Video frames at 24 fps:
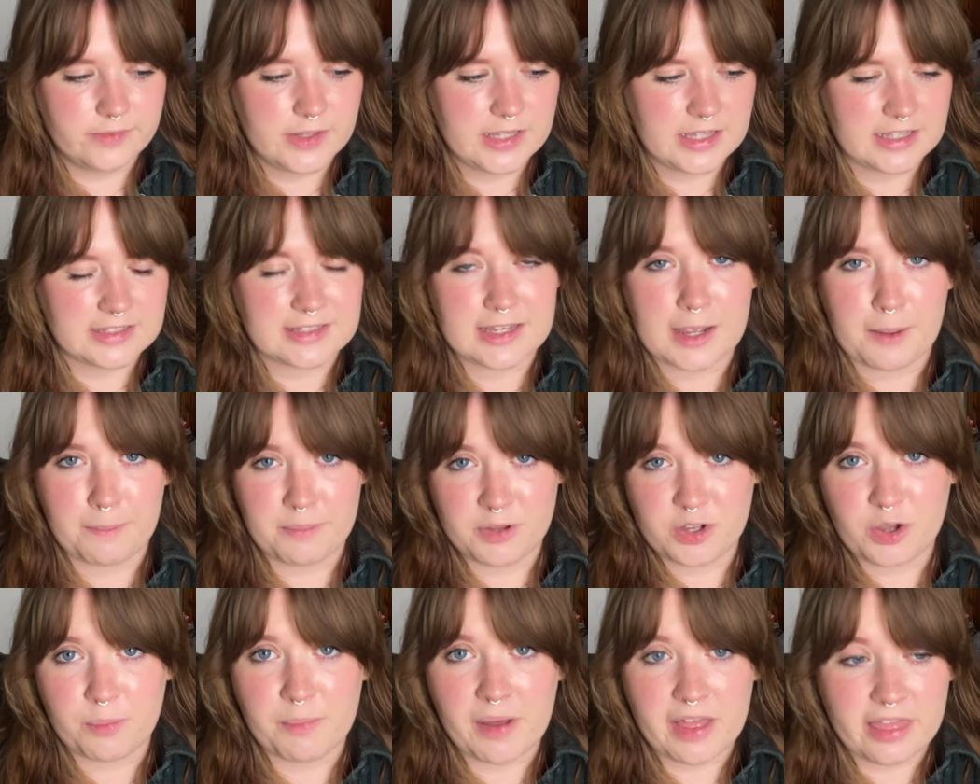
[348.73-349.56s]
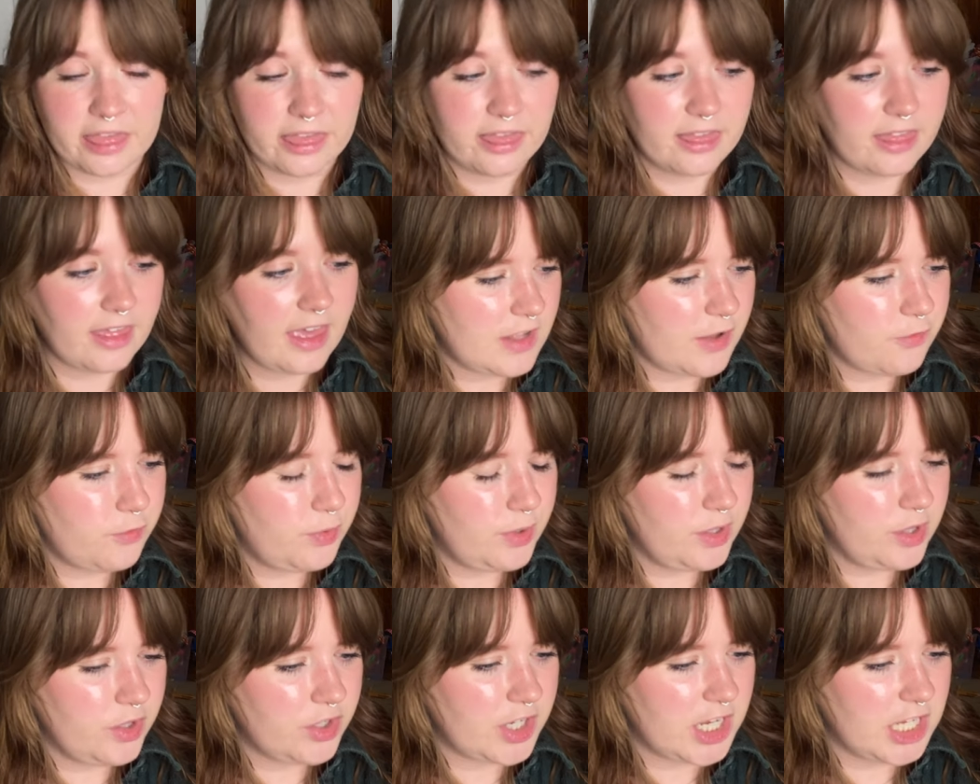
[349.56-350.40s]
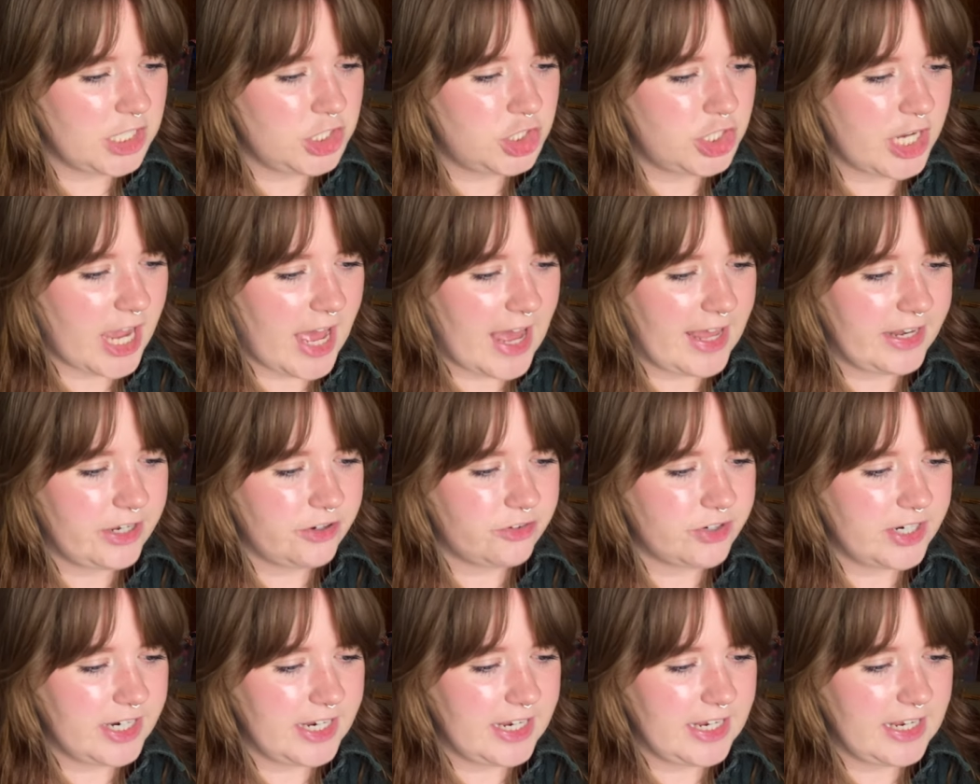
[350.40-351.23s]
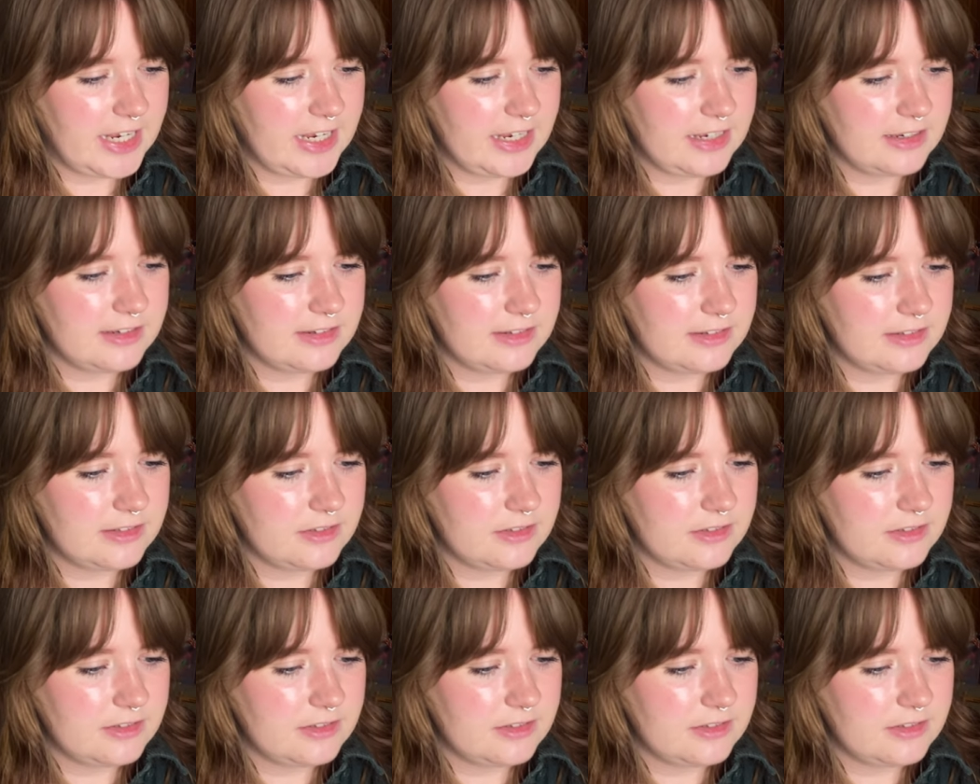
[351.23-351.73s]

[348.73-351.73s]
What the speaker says: That's like a book a month. If we look at January,